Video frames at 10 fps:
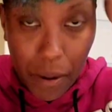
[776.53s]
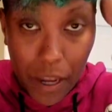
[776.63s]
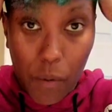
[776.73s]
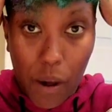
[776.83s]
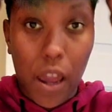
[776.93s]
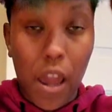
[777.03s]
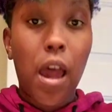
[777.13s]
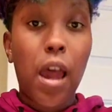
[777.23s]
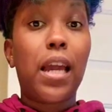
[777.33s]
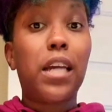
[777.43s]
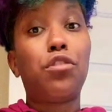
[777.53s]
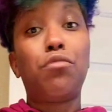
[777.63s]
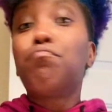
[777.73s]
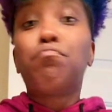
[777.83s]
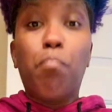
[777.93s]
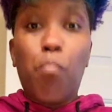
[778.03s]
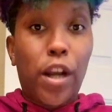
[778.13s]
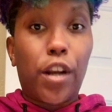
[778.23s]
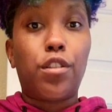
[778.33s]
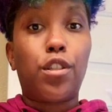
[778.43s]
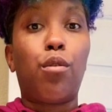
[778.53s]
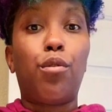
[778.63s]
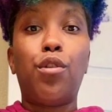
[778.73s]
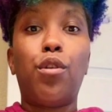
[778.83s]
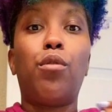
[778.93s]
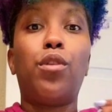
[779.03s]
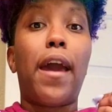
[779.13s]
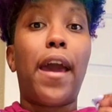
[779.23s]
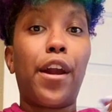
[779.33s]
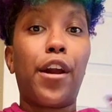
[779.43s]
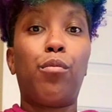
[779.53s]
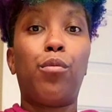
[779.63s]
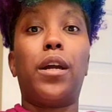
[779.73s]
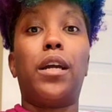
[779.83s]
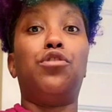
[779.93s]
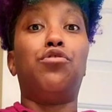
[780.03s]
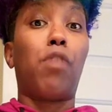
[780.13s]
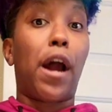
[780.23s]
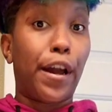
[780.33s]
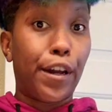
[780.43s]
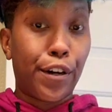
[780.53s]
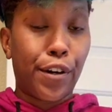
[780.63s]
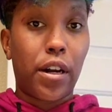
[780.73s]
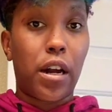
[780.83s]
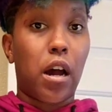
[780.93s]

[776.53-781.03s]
But anyway, it's winter, so you know your hair will get drier.